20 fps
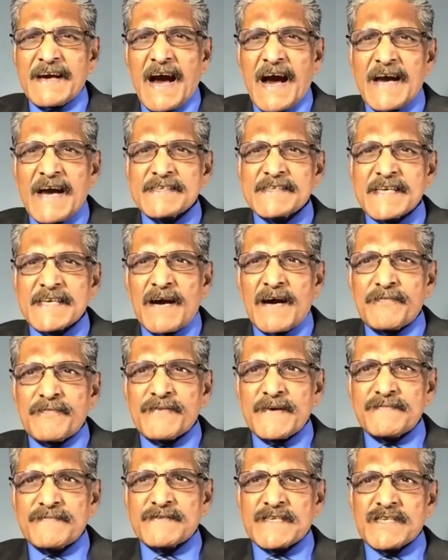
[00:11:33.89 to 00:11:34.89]
Isaiah
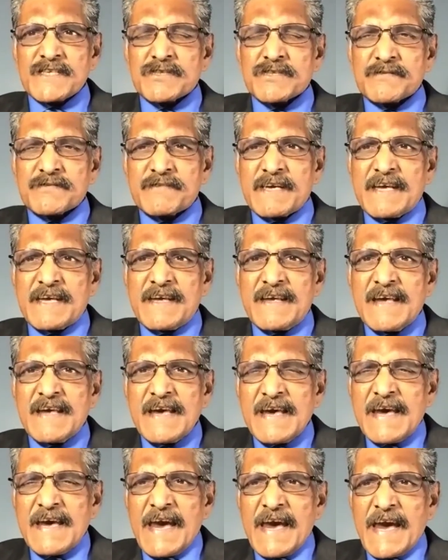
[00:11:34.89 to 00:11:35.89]
53,
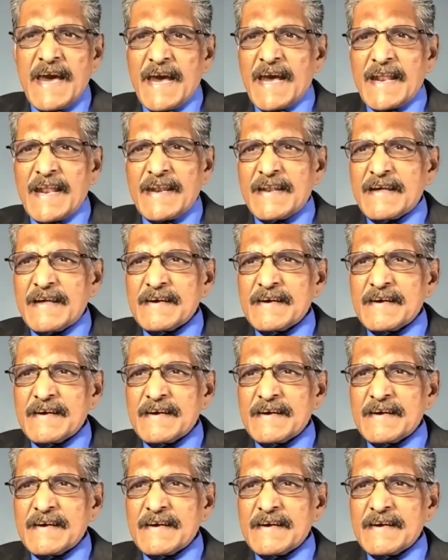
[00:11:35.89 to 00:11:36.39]
in